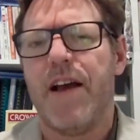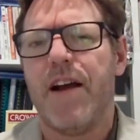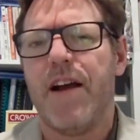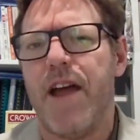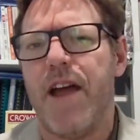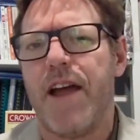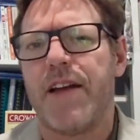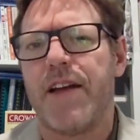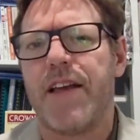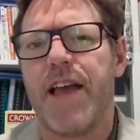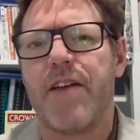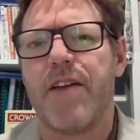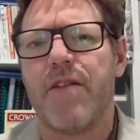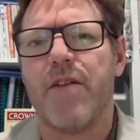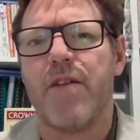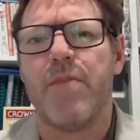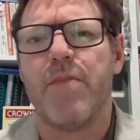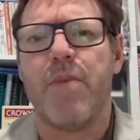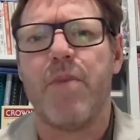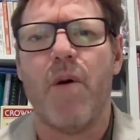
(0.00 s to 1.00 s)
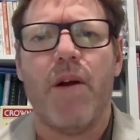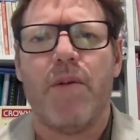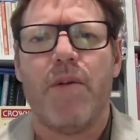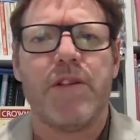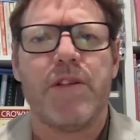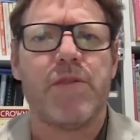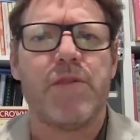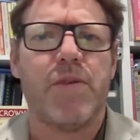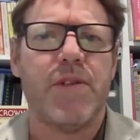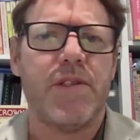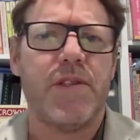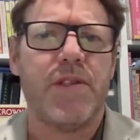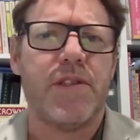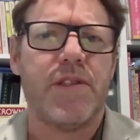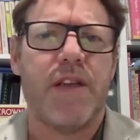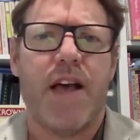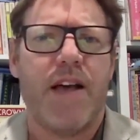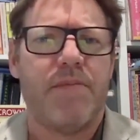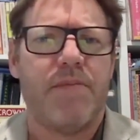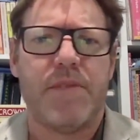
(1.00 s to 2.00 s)
around Kangaroo Point, which
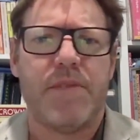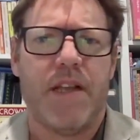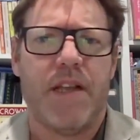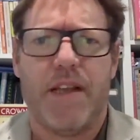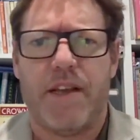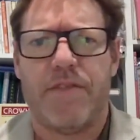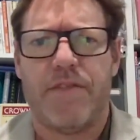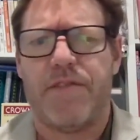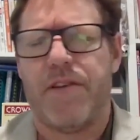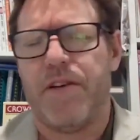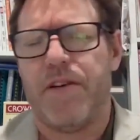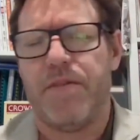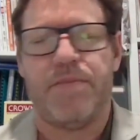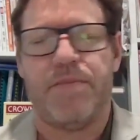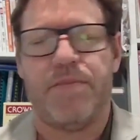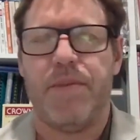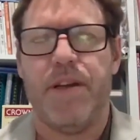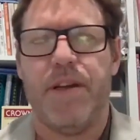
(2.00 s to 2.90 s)
was selling for